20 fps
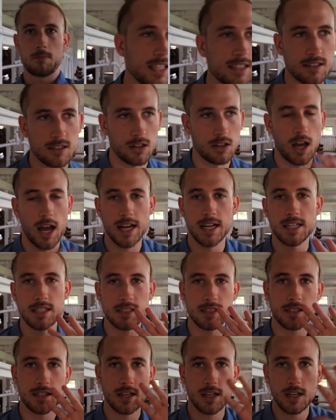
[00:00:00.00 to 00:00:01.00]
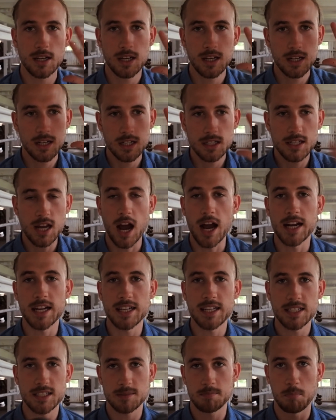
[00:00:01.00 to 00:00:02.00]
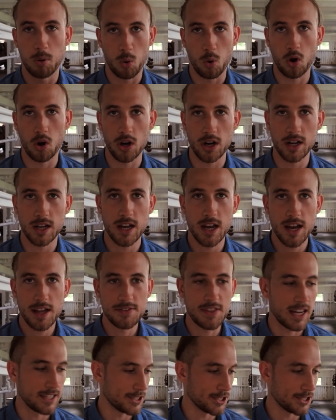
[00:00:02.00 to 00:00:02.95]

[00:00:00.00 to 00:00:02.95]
It's the lightest, tiniest board that